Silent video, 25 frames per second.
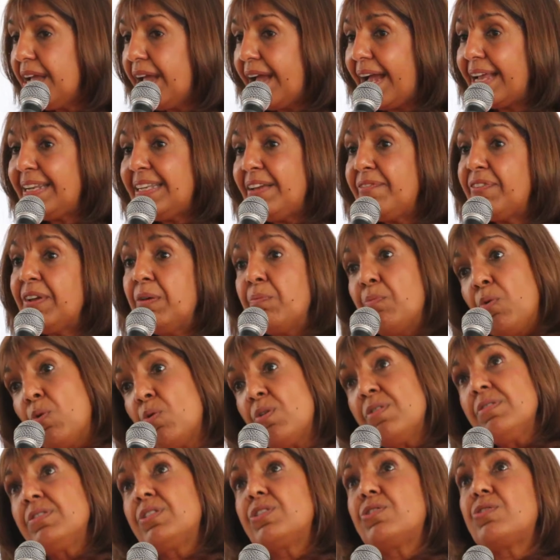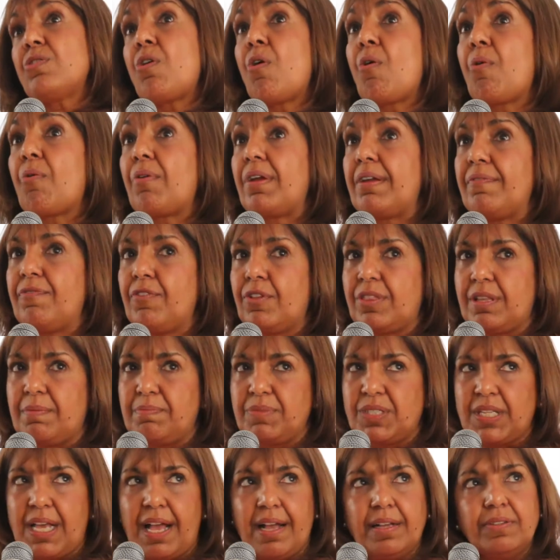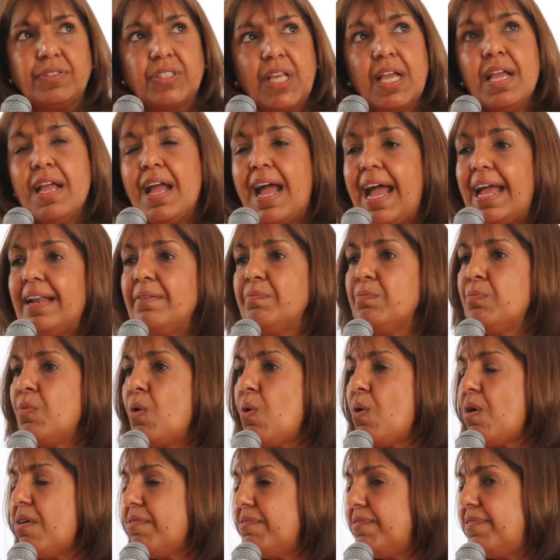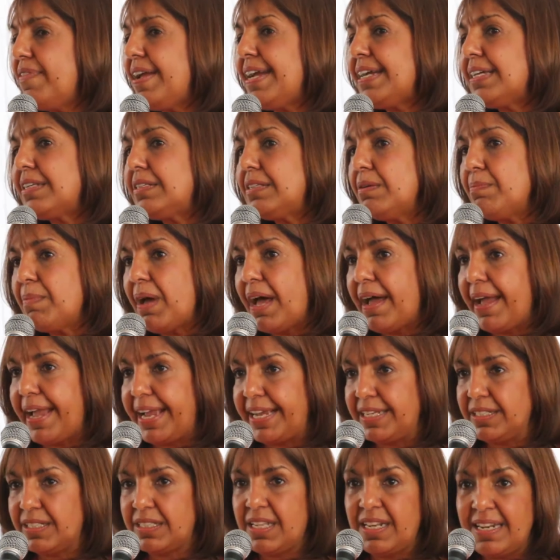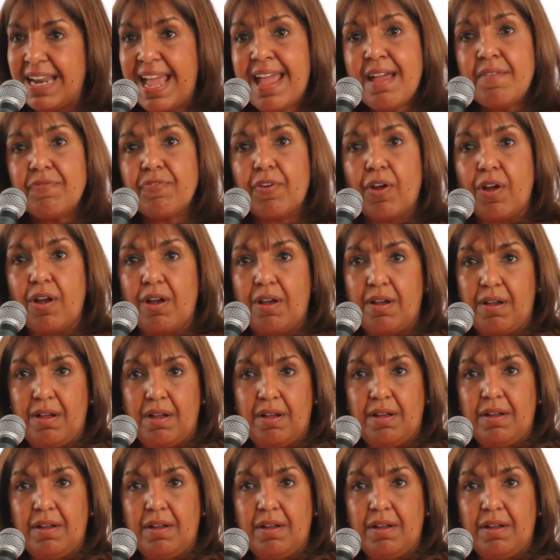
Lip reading: and they feel more sorry for themselves and more victimized than ever.